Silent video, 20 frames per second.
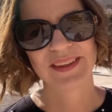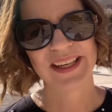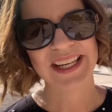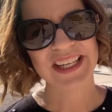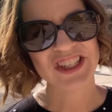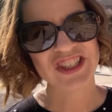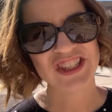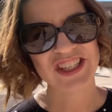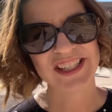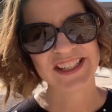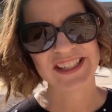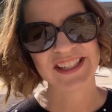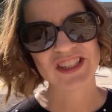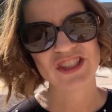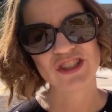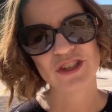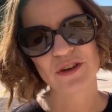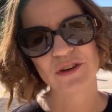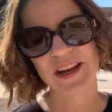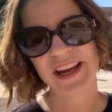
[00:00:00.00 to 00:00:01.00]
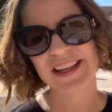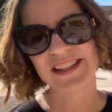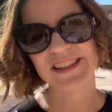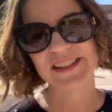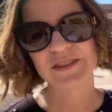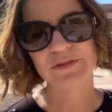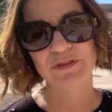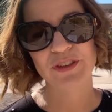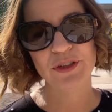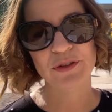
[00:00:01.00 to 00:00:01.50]
Each distance
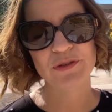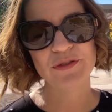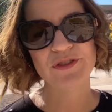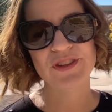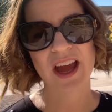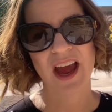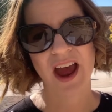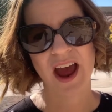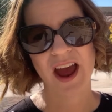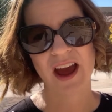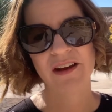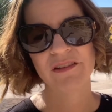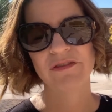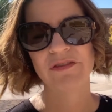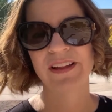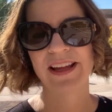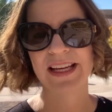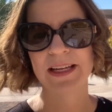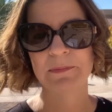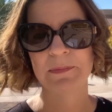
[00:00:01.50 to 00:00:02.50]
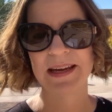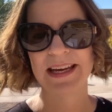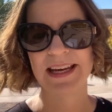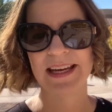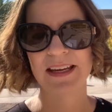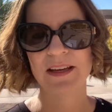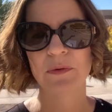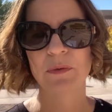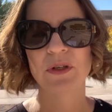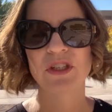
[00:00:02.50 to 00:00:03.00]
showcases views of Lake
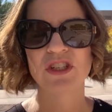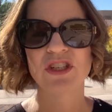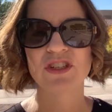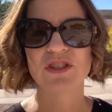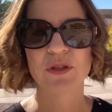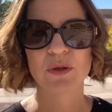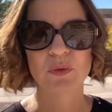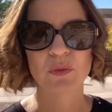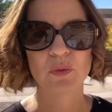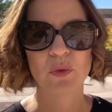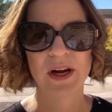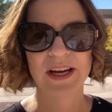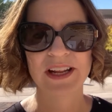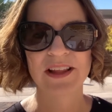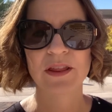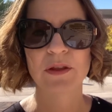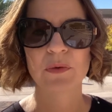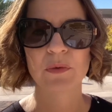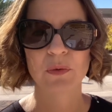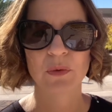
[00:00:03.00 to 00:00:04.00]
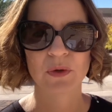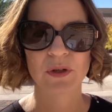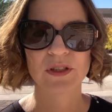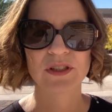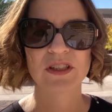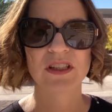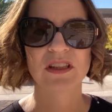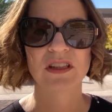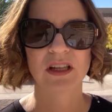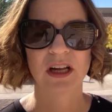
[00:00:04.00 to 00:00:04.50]
Mead, which is the one of the
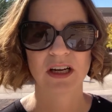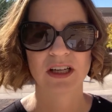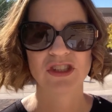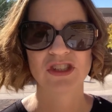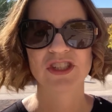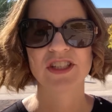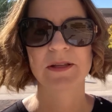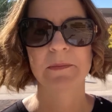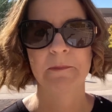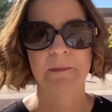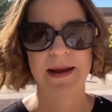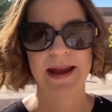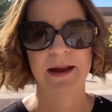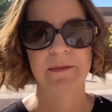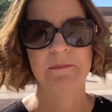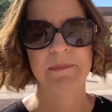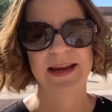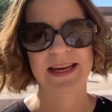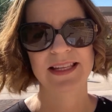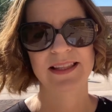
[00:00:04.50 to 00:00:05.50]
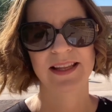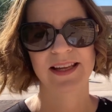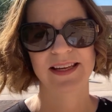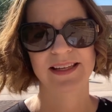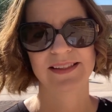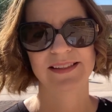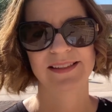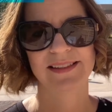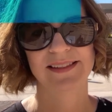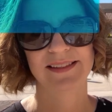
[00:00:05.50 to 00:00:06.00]
world's largest man-made
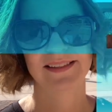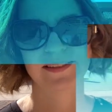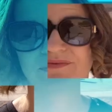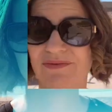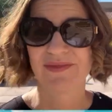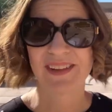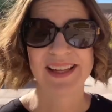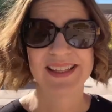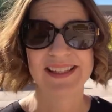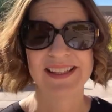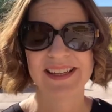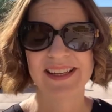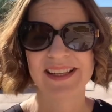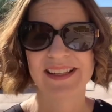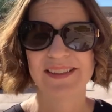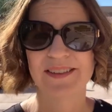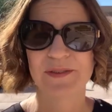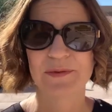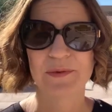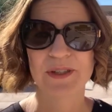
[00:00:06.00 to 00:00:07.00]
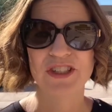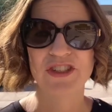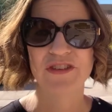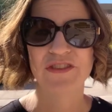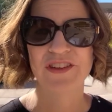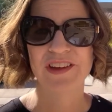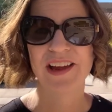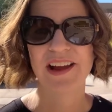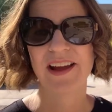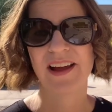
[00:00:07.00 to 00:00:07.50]
lakes. That's it. What'd you
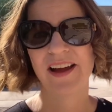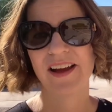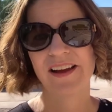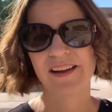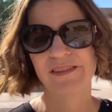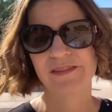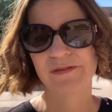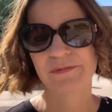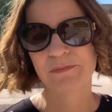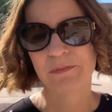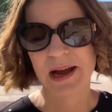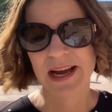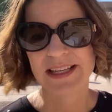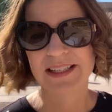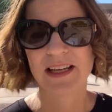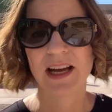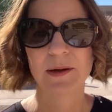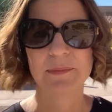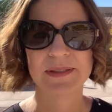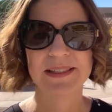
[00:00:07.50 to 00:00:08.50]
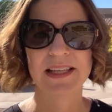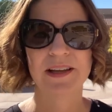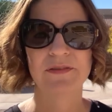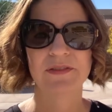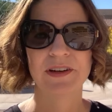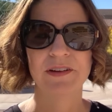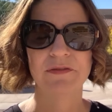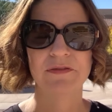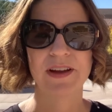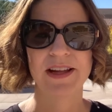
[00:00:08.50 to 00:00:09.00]
think of my top
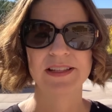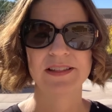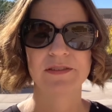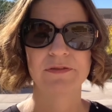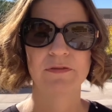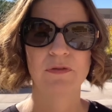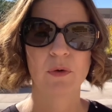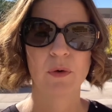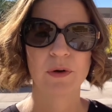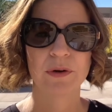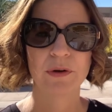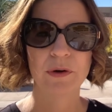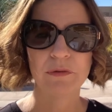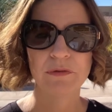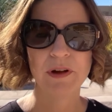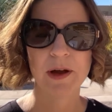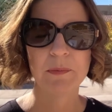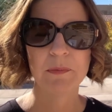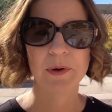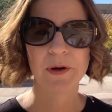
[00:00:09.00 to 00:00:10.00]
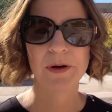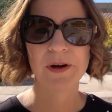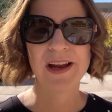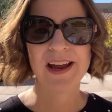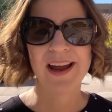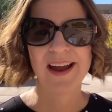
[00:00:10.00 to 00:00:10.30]
seven events for November?